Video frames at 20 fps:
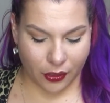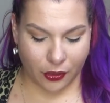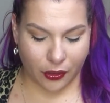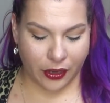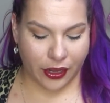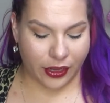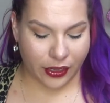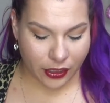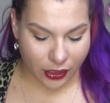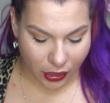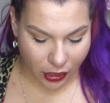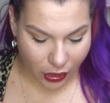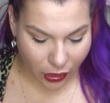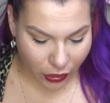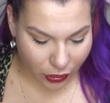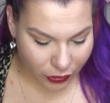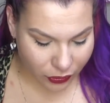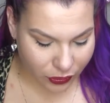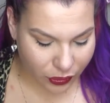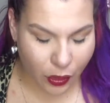Okay,
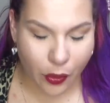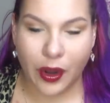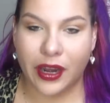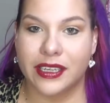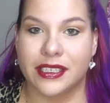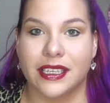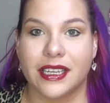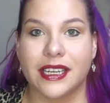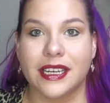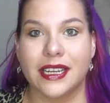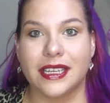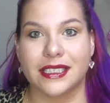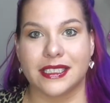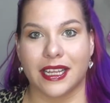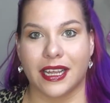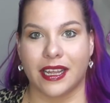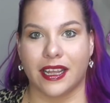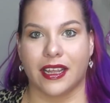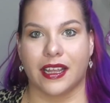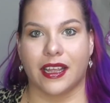so I did
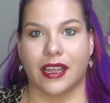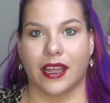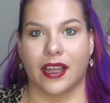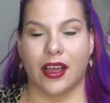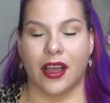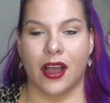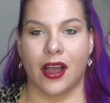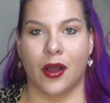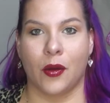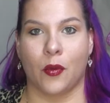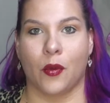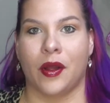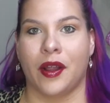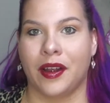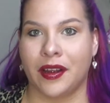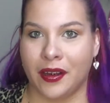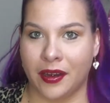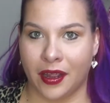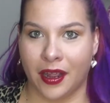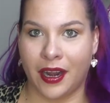take
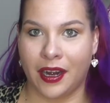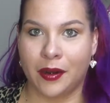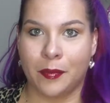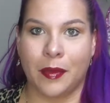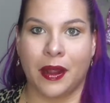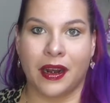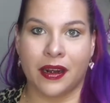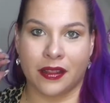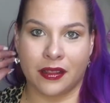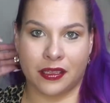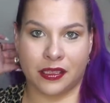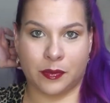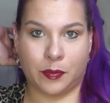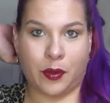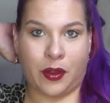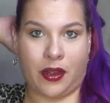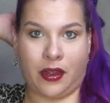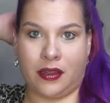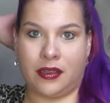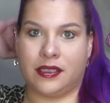one item out of this
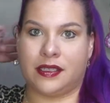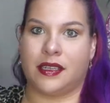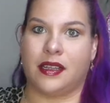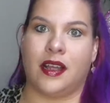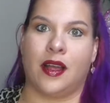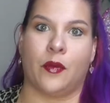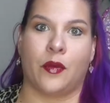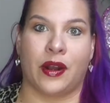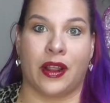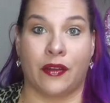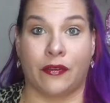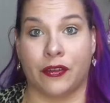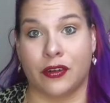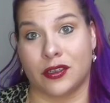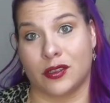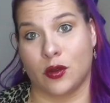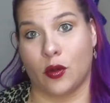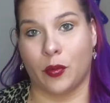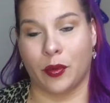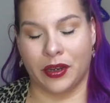box when I
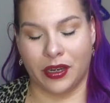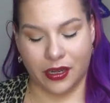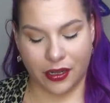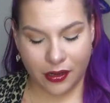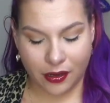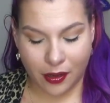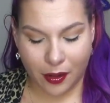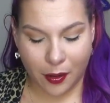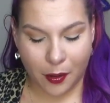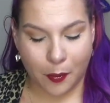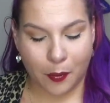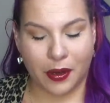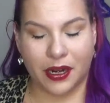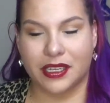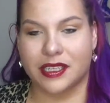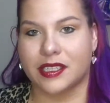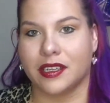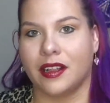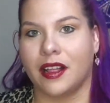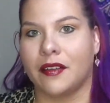first opened it, but I
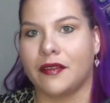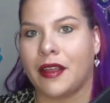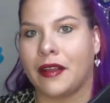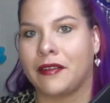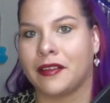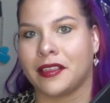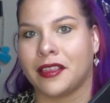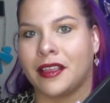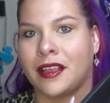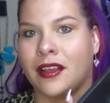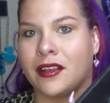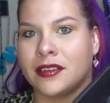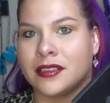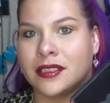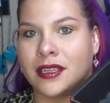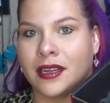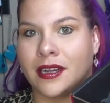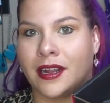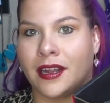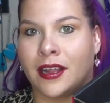still have everything else
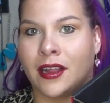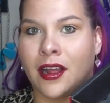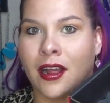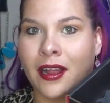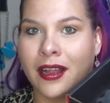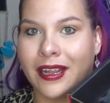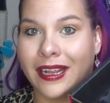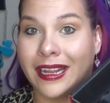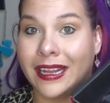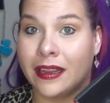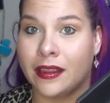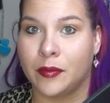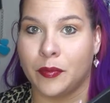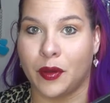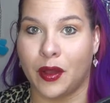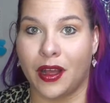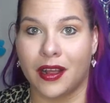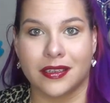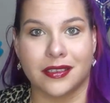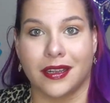that I got in the
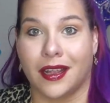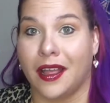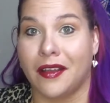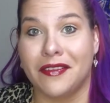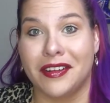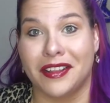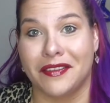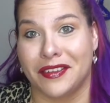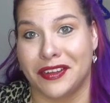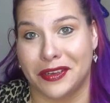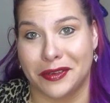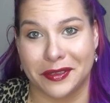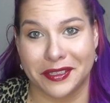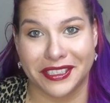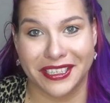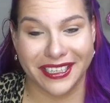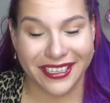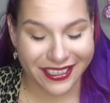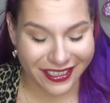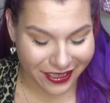box. I haven't even
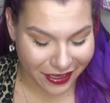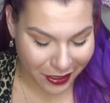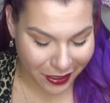used it.